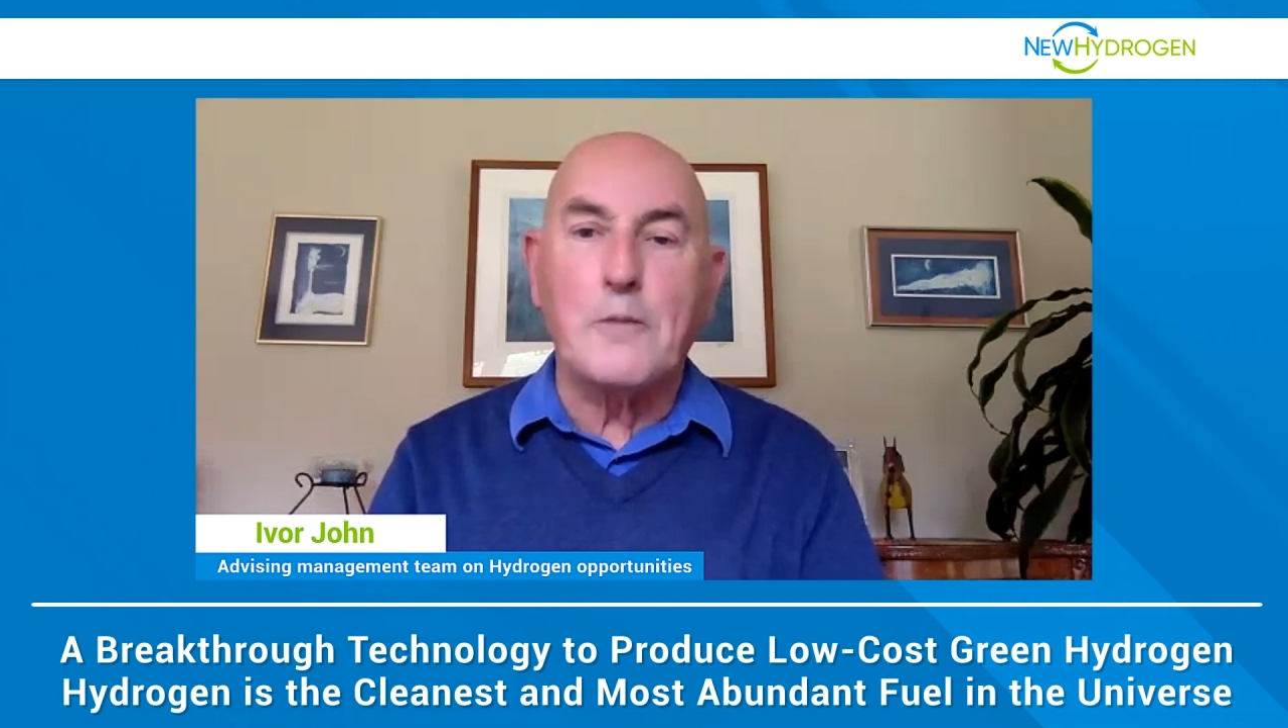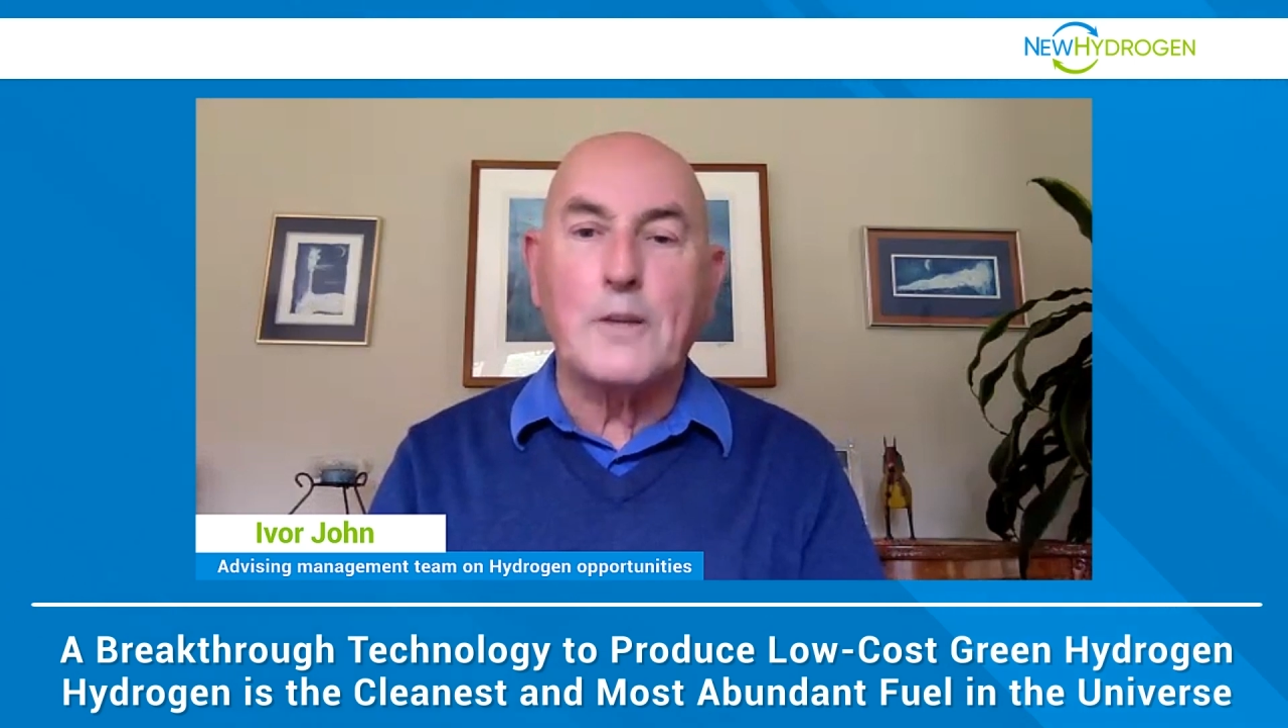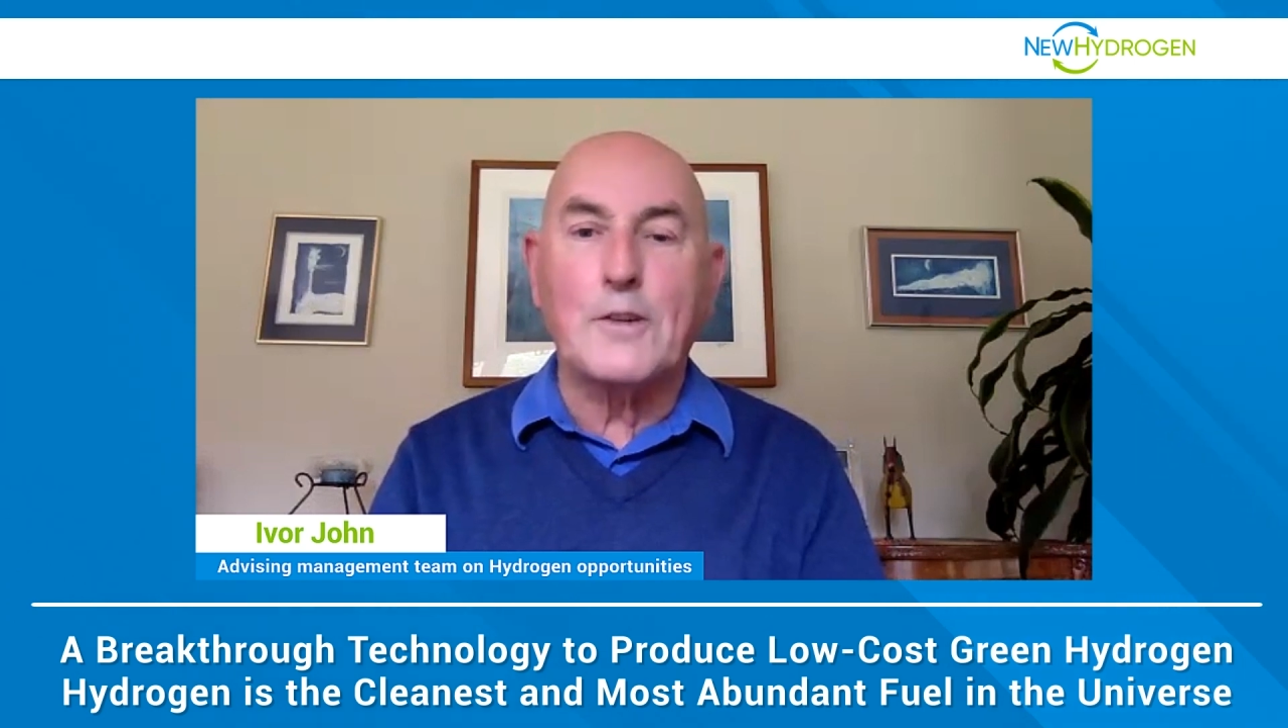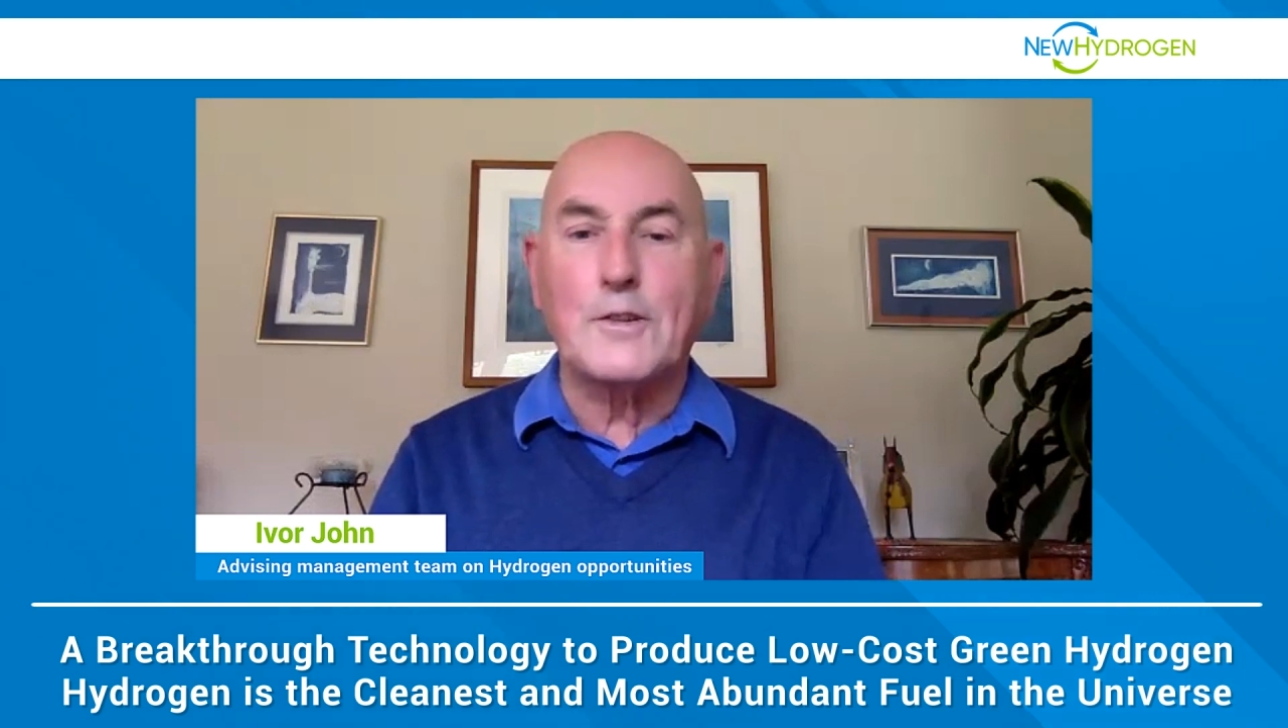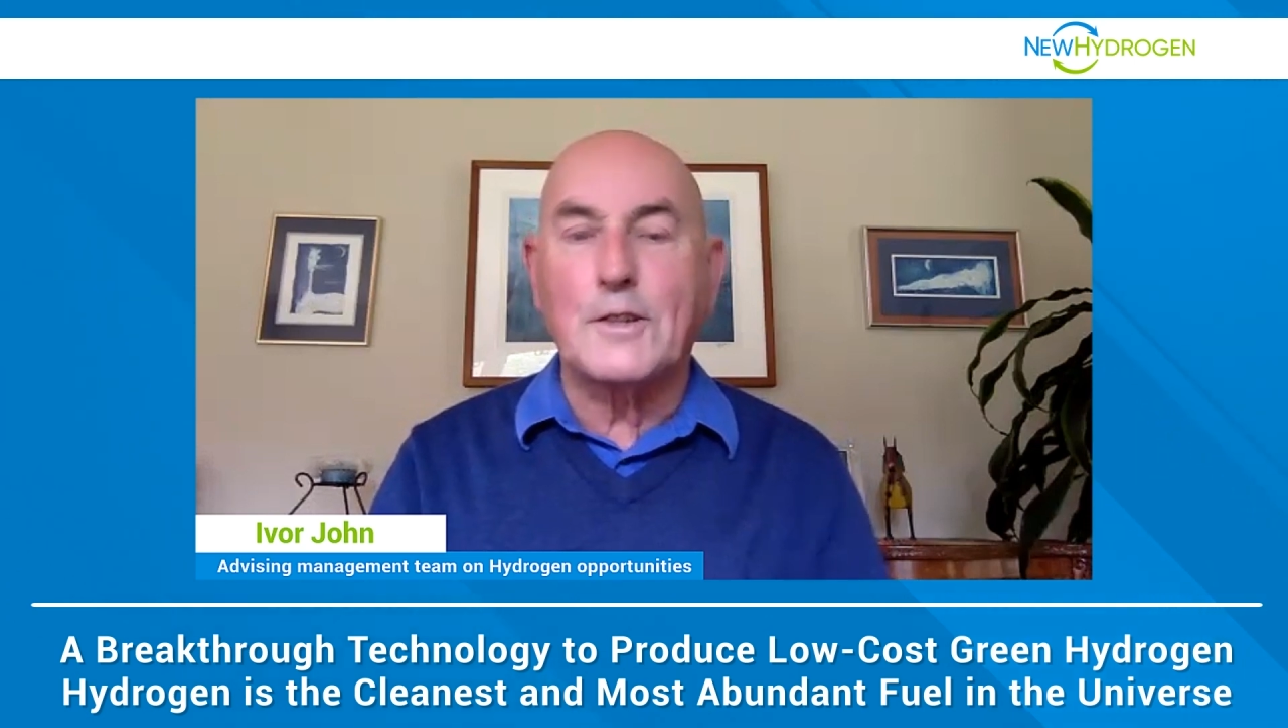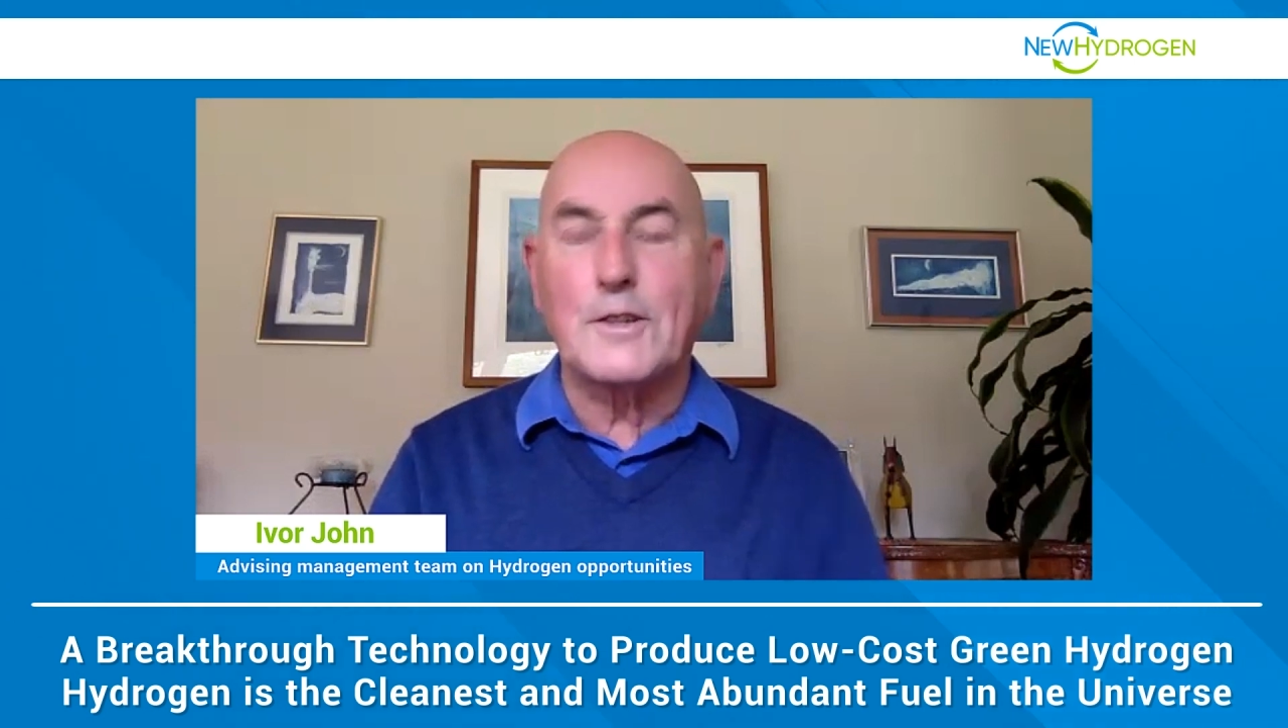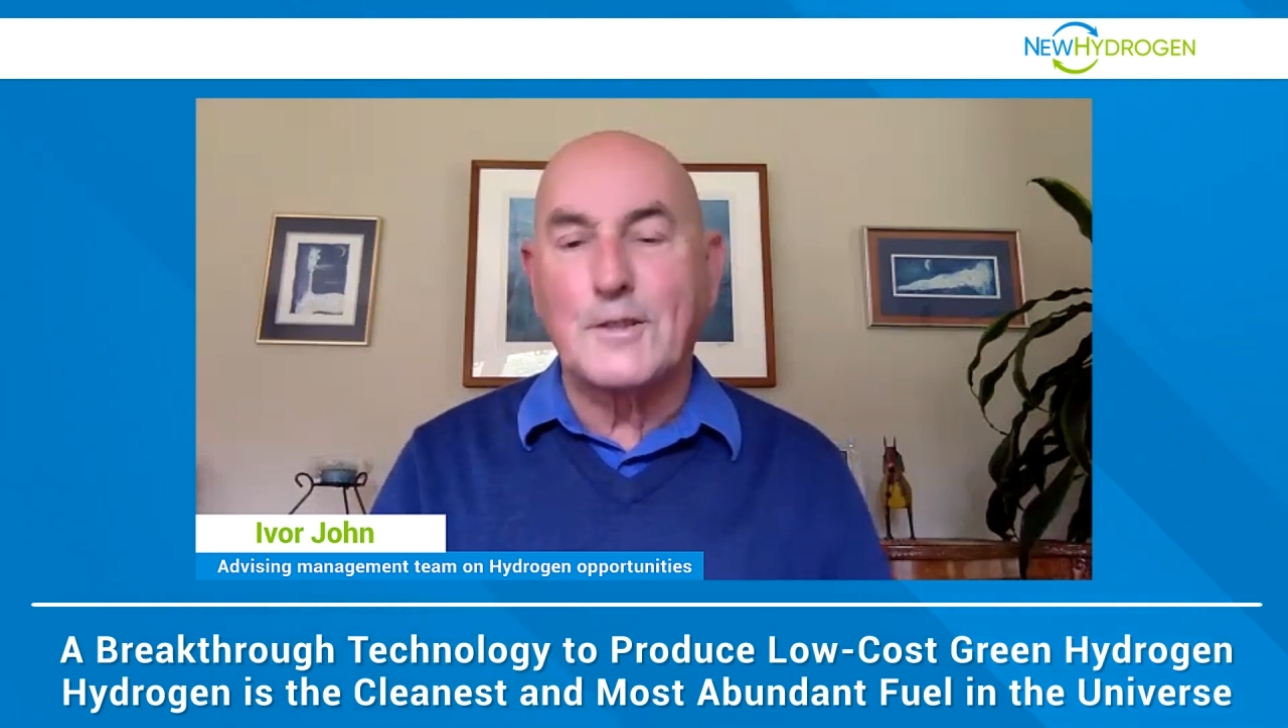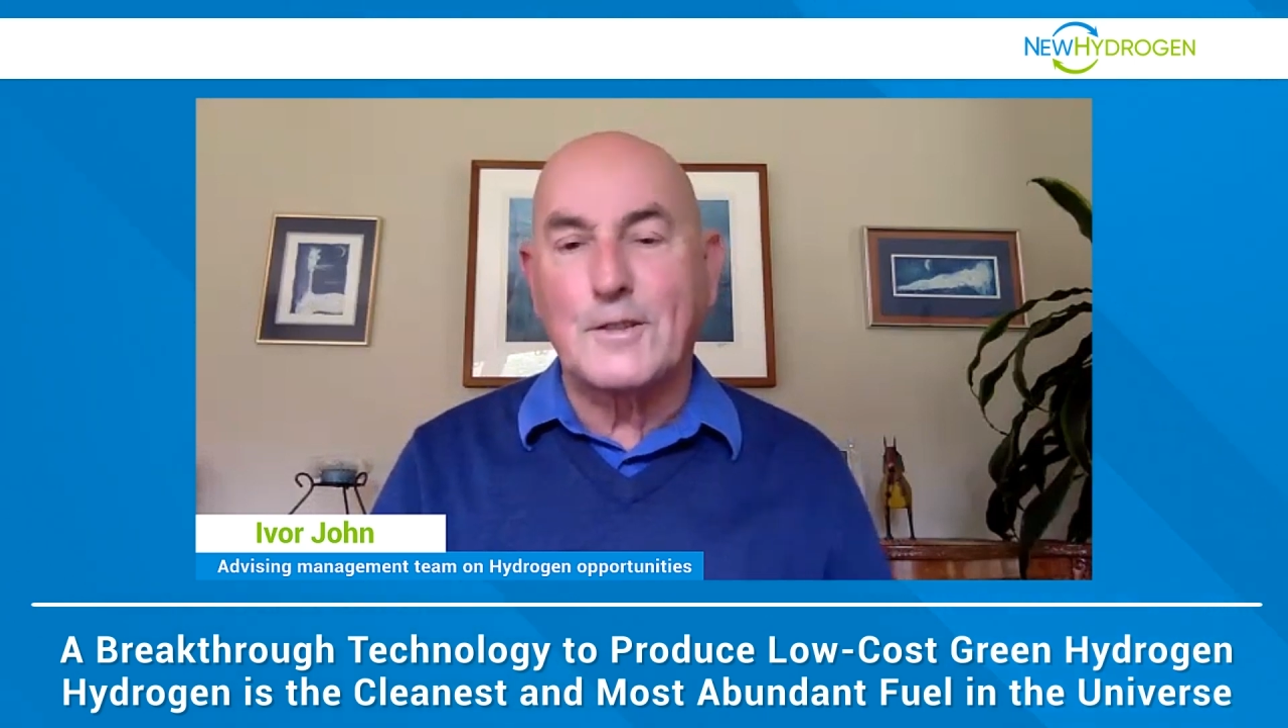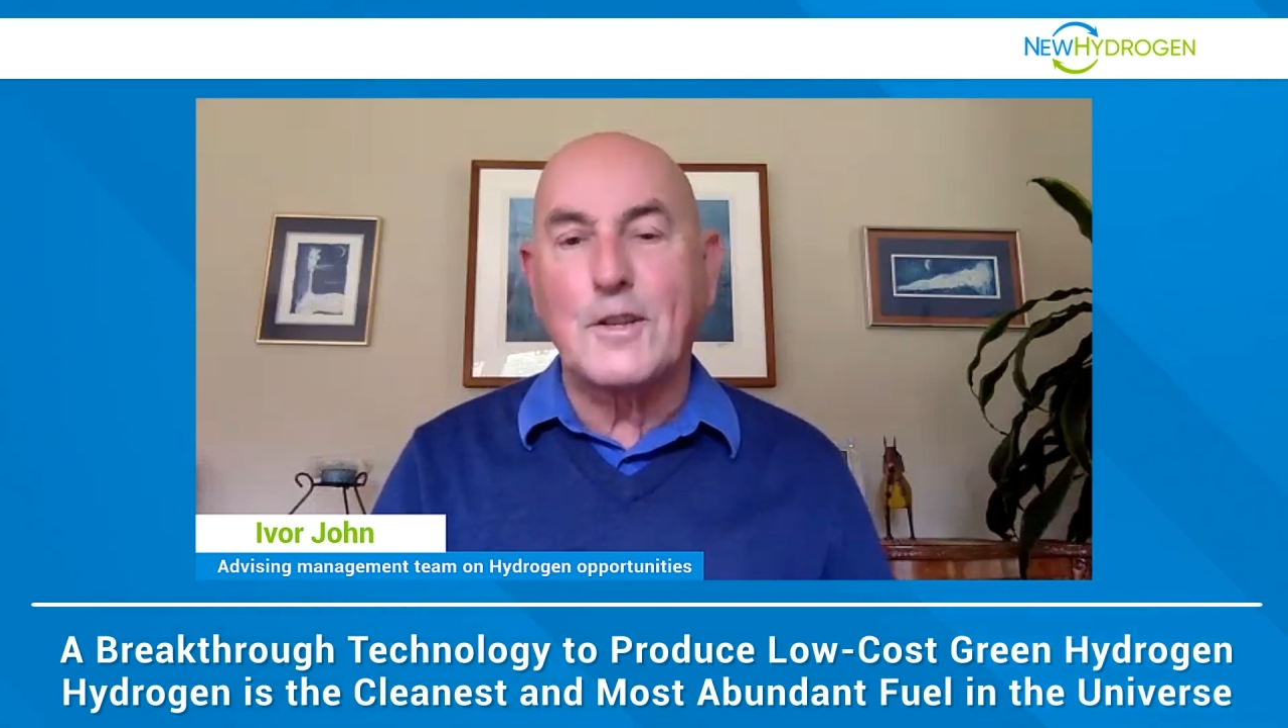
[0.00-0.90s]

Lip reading: because it's